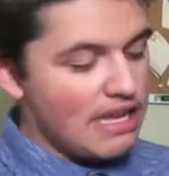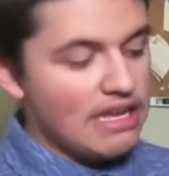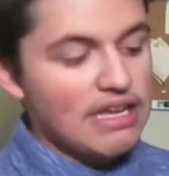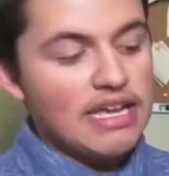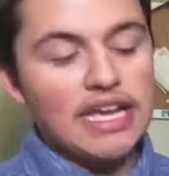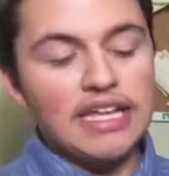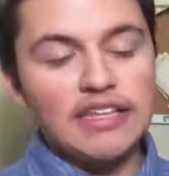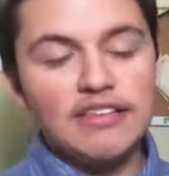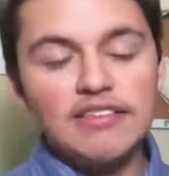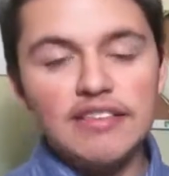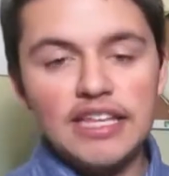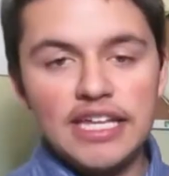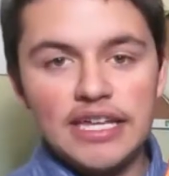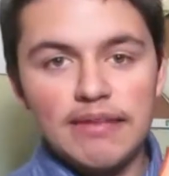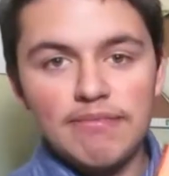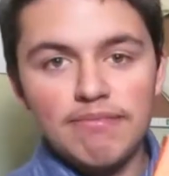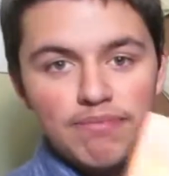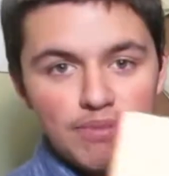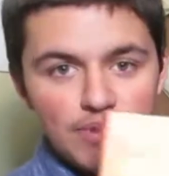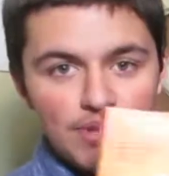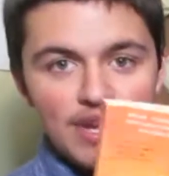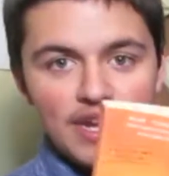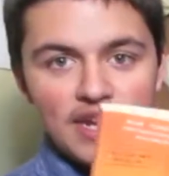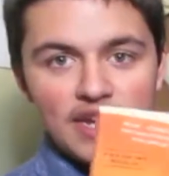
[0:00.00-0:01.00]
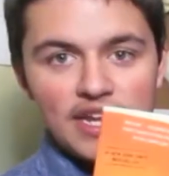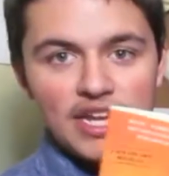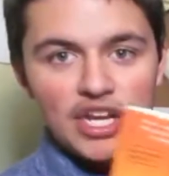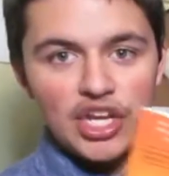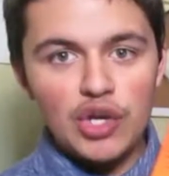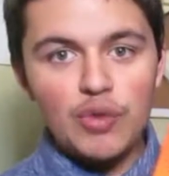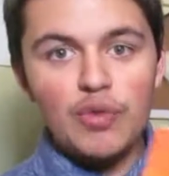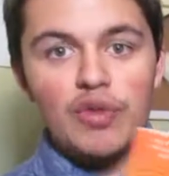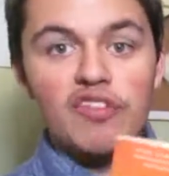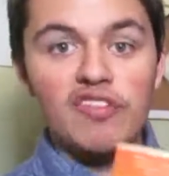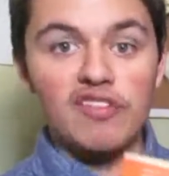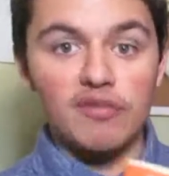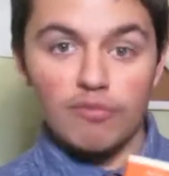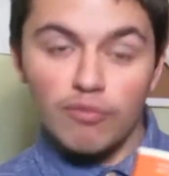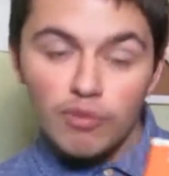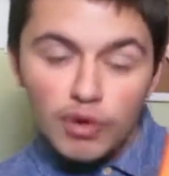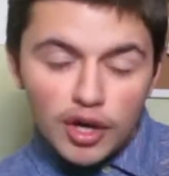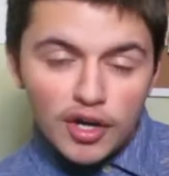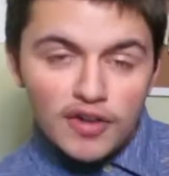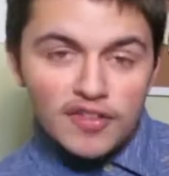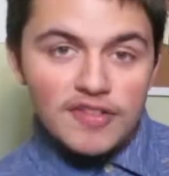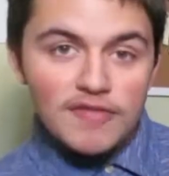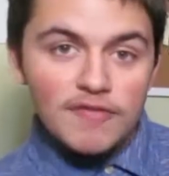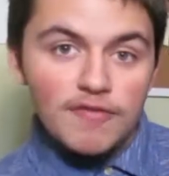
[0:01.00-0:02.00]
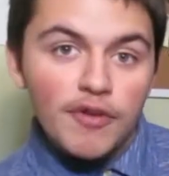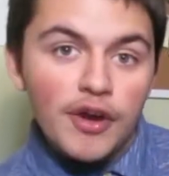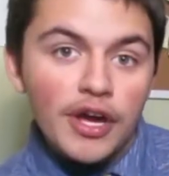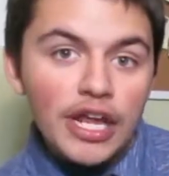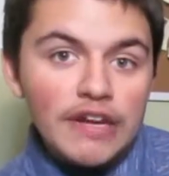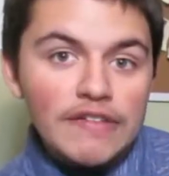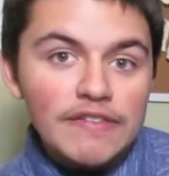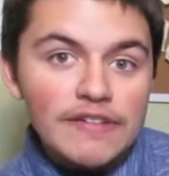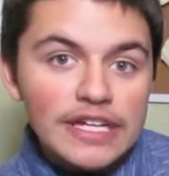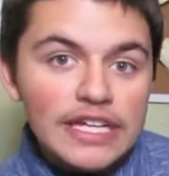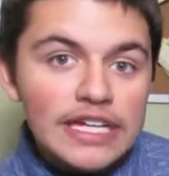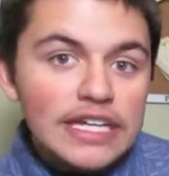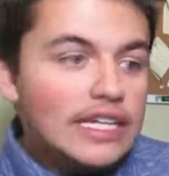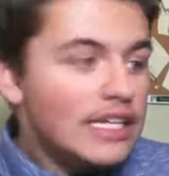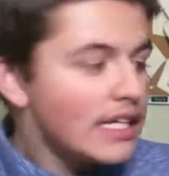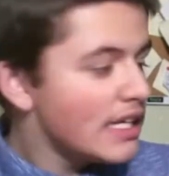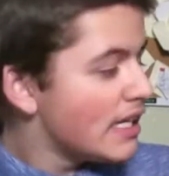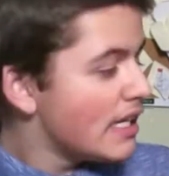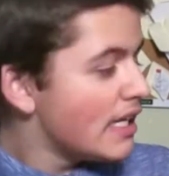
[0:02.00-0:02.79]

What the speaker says: and then put it here with some words in front of it